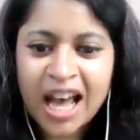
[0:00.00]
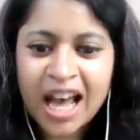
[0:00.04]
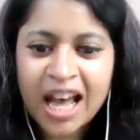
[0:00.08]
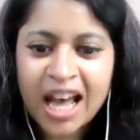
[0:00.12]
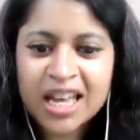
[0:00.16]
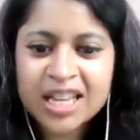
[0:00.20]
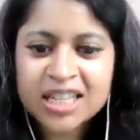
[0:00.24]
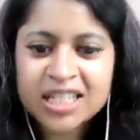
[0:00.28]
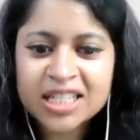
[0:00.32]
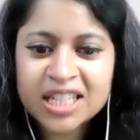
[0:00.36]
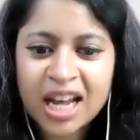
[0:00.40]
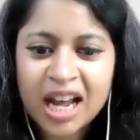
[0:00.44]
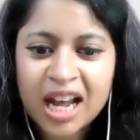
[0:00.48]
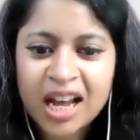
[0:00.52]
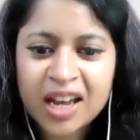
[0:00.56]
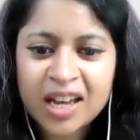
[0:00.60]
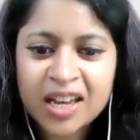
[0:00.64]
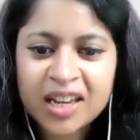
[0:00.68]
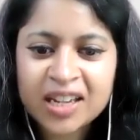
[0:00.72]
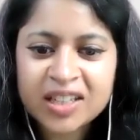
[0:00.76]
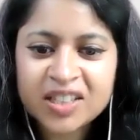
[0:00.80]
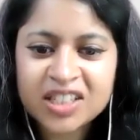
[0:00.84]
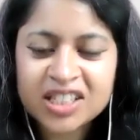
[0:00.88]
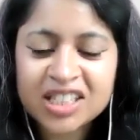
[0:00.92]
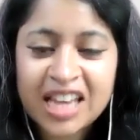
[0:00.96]
And
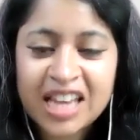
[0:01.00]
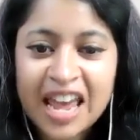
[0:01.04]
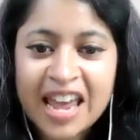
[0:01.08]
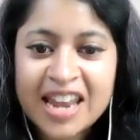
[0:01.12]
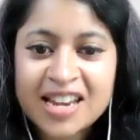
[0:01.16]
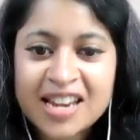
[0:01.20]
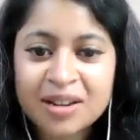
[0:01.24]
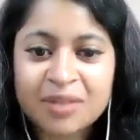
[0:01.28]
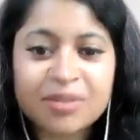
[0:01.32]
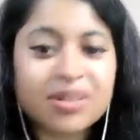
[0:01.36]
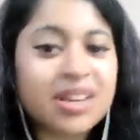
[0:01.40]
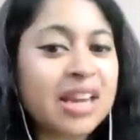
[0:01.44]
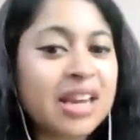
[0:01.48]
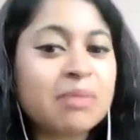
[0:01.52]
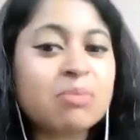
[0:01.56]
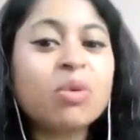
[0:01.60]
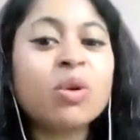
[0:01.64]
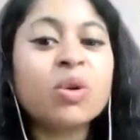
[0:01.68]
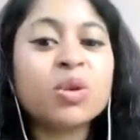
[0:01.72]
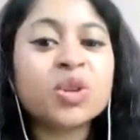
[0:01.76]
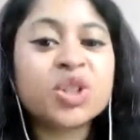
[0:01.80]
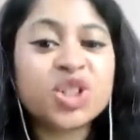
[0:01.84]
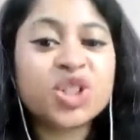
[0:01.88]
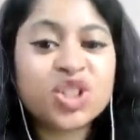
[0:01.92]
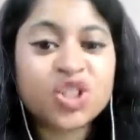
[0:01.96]
I just end up getting
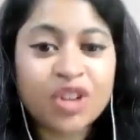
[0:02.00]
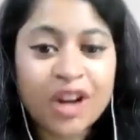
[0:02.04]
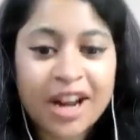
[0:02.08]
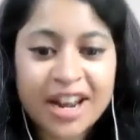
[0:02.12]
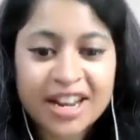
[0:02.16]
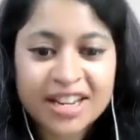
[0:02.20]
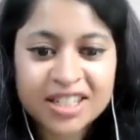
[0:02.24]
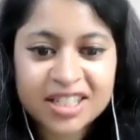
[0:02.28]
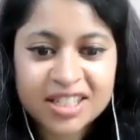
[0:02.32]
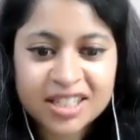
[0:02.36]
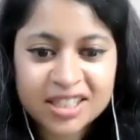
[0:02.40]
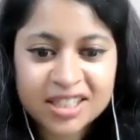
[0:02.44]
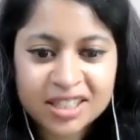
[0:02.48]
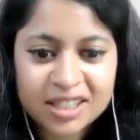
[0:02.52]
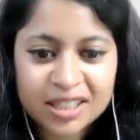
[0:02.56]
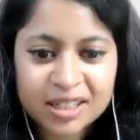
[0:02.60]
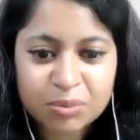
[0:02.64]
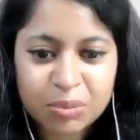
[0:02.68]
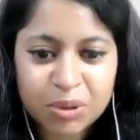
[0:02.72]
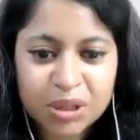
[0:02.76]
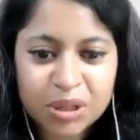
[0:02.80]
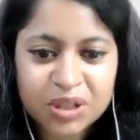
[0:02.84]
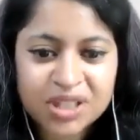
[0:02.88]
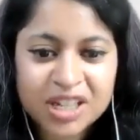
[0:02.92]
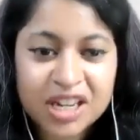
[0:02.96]
more stressed
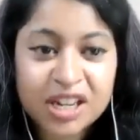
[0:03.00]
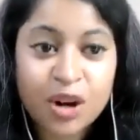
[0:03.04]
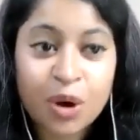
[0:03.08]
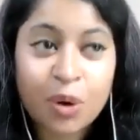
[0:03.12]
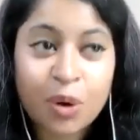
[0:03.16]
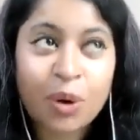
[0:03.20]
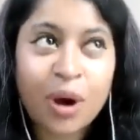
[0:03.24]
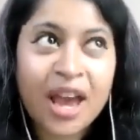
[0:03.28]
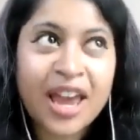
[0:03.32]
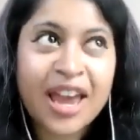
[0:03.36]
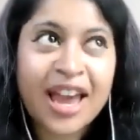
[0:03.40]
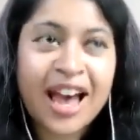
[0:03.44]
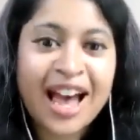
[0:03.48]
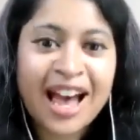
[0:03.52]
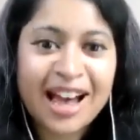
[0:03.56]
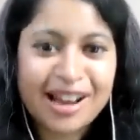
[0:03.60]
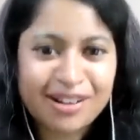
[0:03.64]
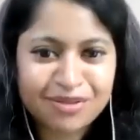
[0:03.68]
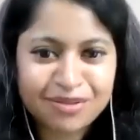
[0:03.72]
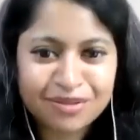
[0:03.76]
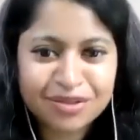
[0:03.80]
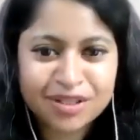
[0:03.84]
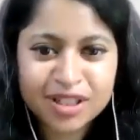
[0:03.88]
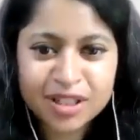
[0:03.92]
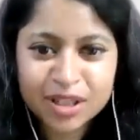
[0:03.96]
because I know I
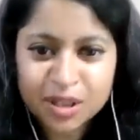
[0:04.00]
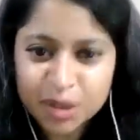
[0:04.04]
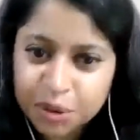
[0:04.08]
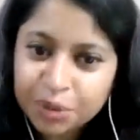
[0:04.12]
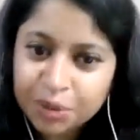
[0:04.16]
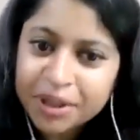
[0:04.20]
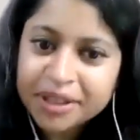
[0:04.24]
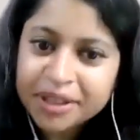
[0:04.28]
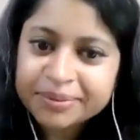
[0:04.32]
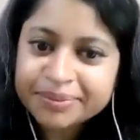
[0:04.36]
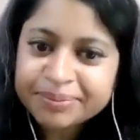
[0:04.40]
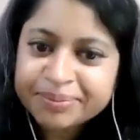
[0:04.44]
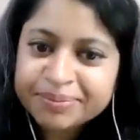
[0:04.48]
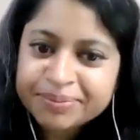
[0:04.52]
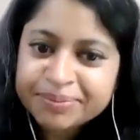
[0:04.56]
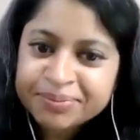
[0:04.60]
have to do it.